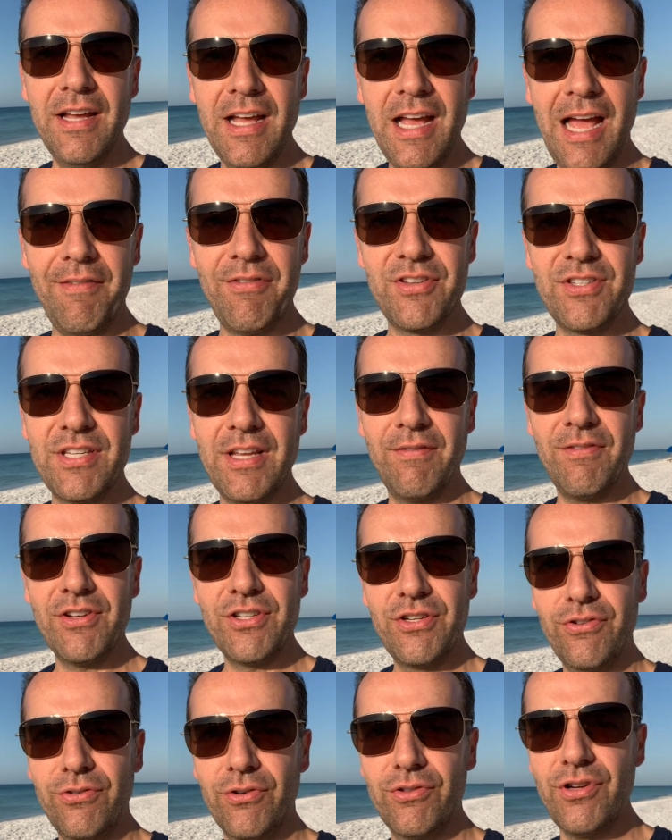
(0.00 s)
I have a
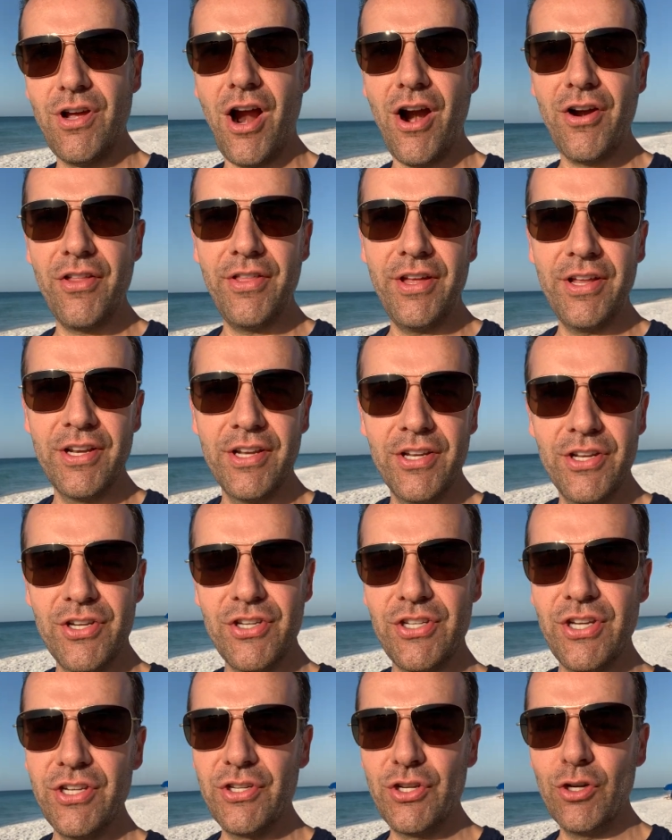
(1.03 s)
17 year old daughter that
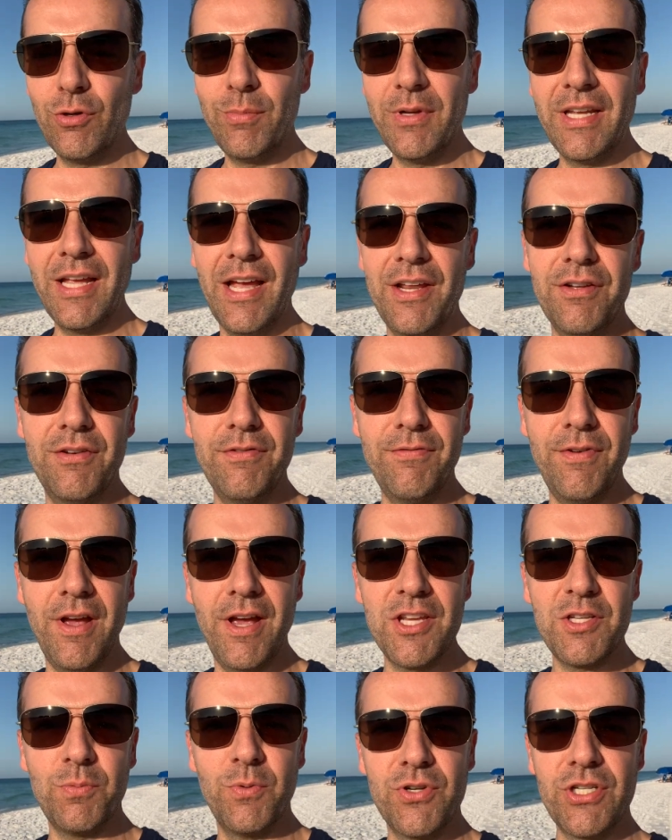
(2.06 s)
she too began to
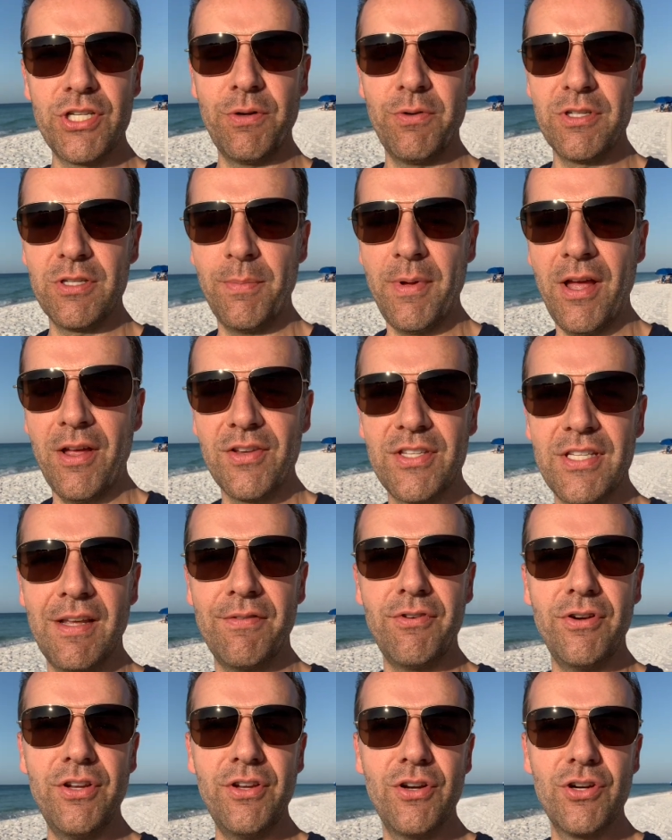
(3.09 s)
invest when she was about
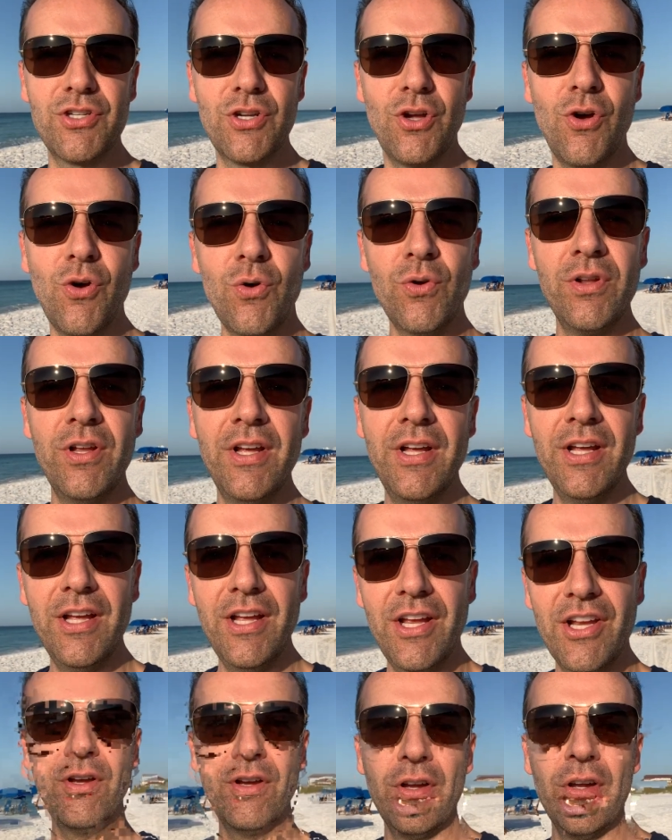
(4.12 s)
seven, eight years old.
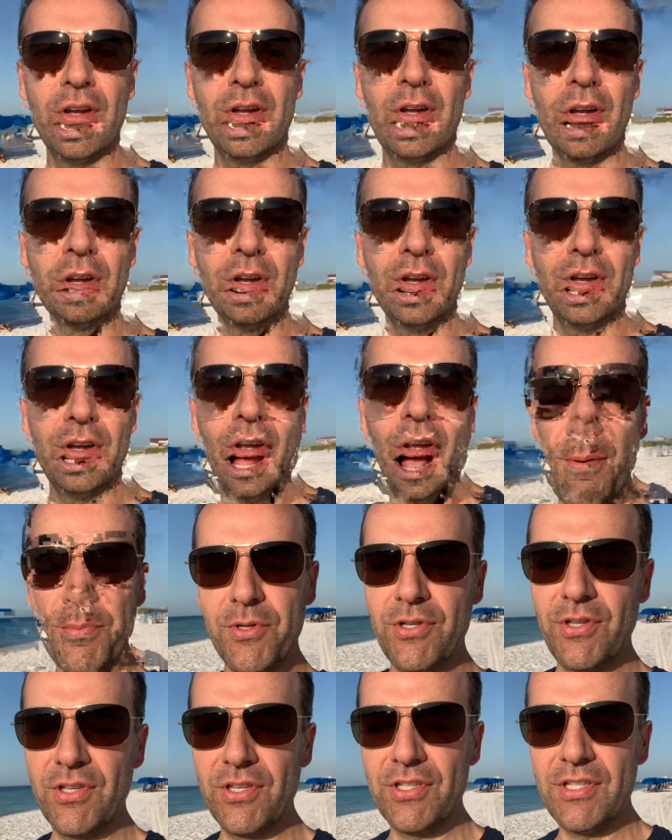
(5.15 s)
And she has never stopped
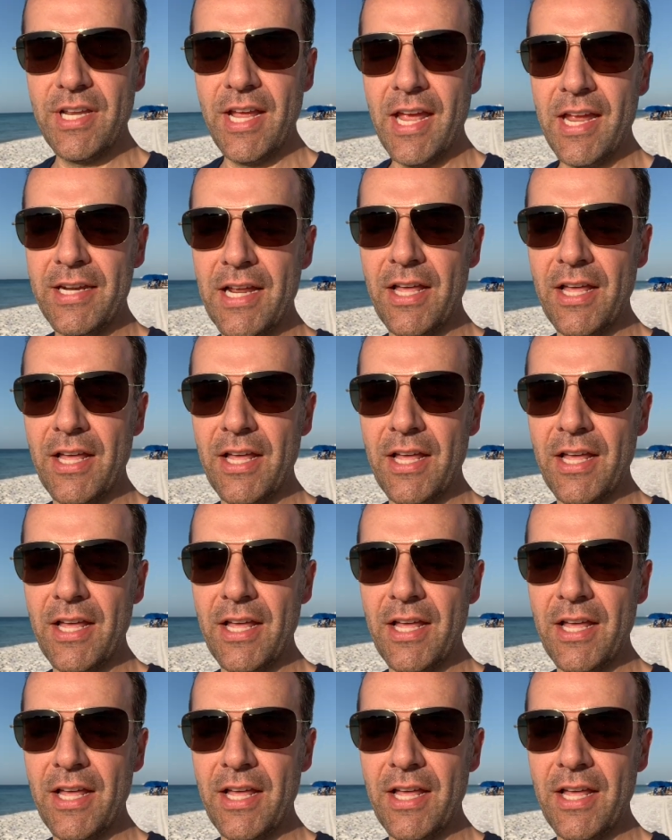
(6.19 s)
until this day.